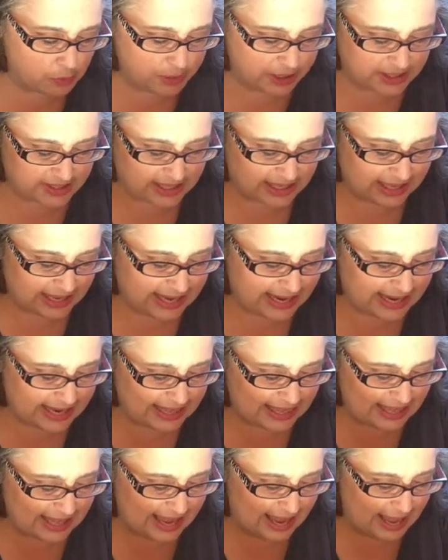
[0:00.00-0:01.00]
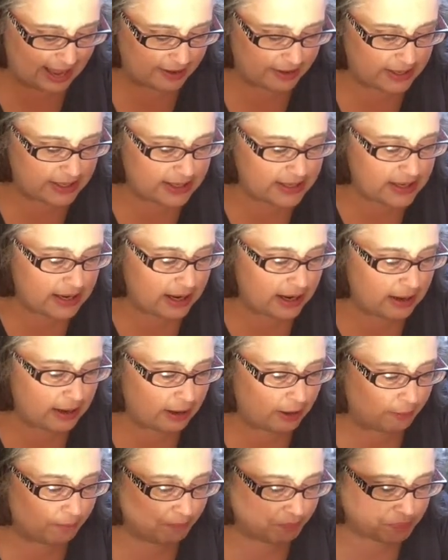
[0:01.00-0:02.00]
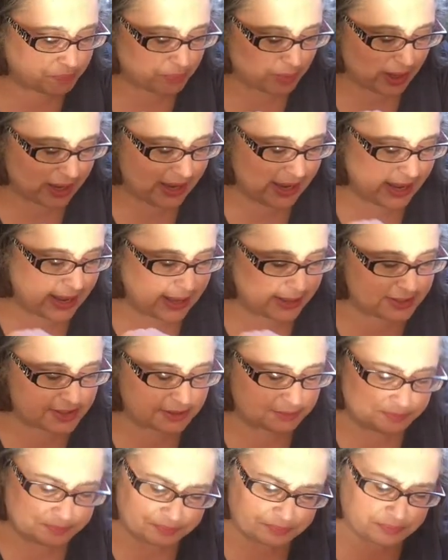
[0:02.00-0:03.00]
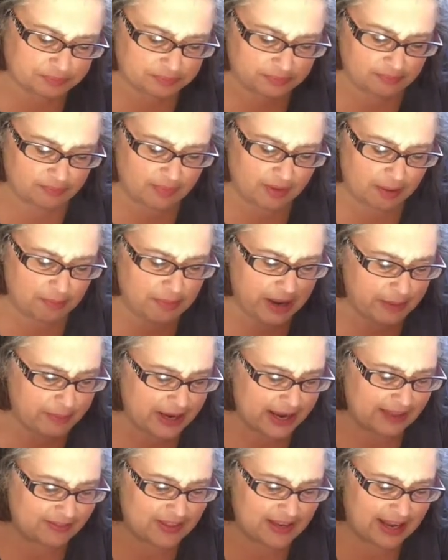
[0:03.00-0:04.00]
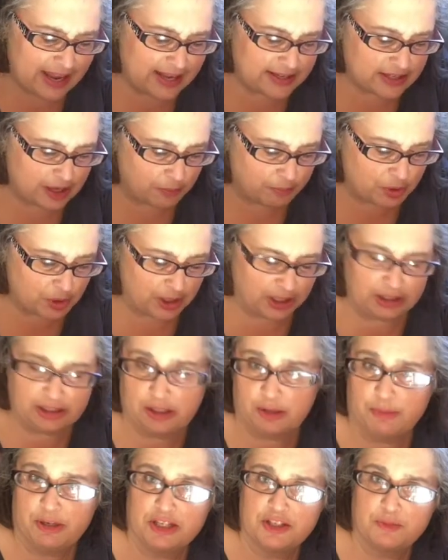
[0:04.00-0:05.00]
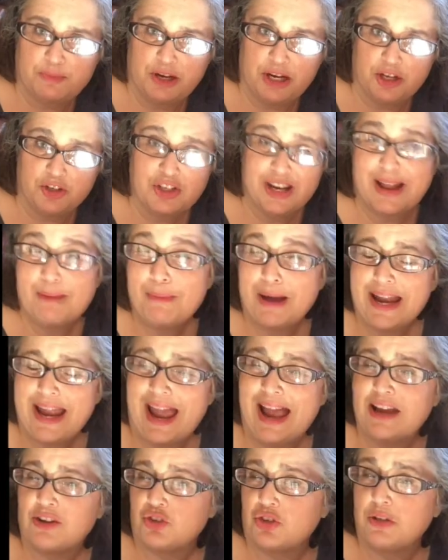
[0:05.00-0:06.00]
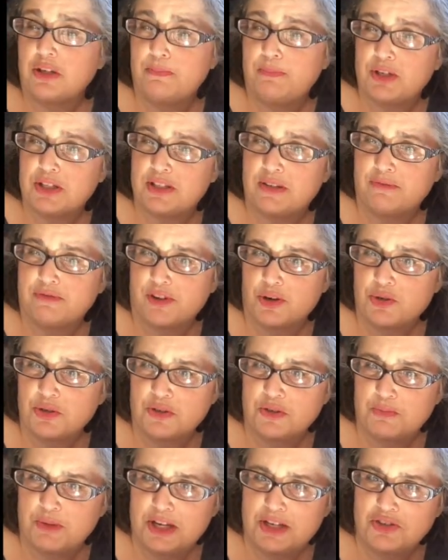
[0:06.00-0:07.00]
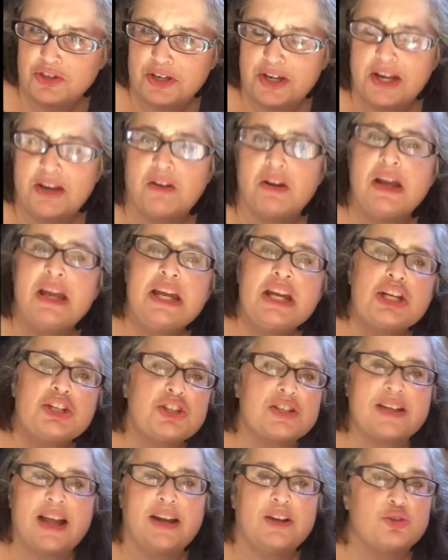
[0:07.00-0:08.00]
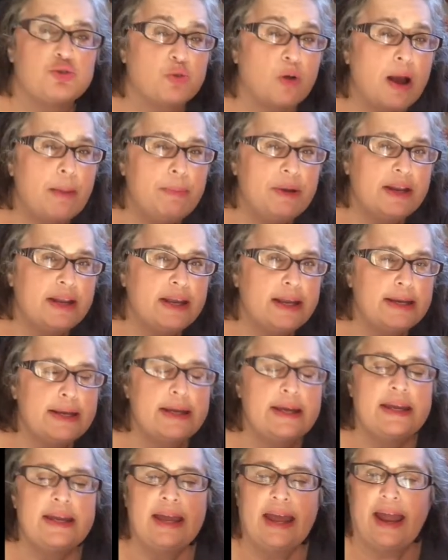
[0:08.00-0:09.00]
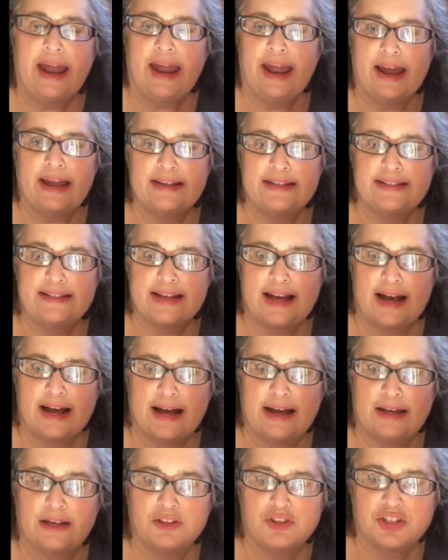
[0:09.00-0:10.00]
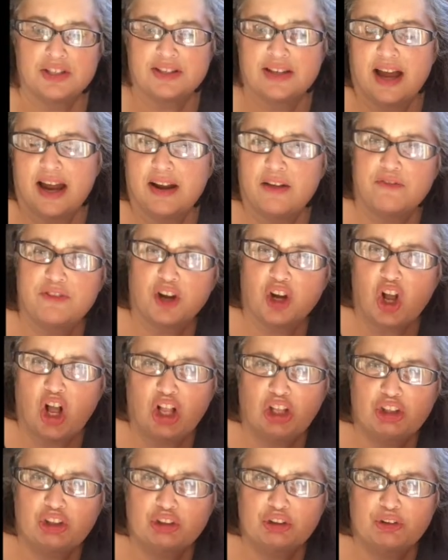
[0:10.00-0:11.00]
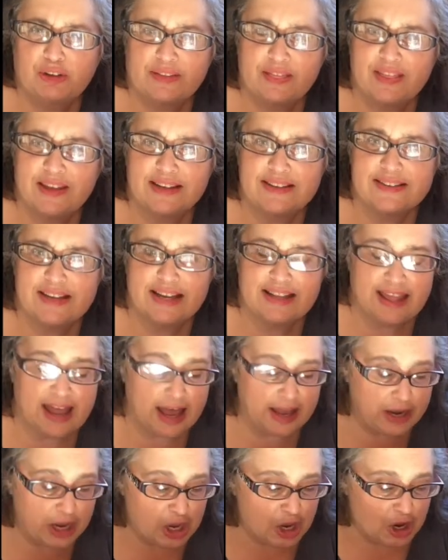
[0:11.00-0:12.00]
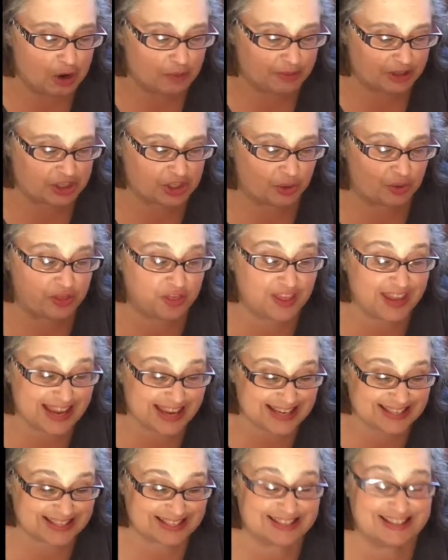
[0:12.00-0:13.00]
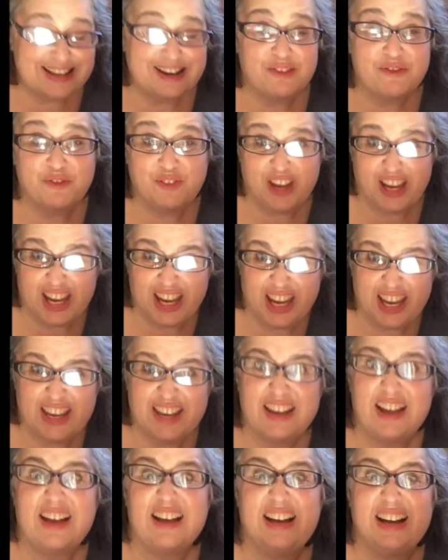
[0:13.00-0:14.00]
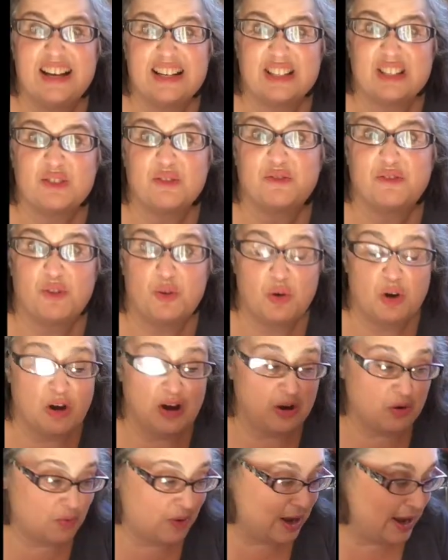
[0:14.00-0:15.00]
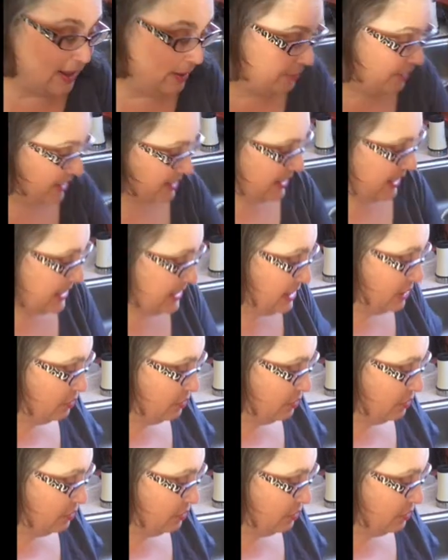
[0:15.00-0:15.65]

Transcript: because I like that. And maybe at the end I'll put a little bit of spinach, and I might actually put some frozen spinach in here, just kind of drop it in, and just kind of for color and things like that. But so this is gonna feed us for a while. I'm gonna taste it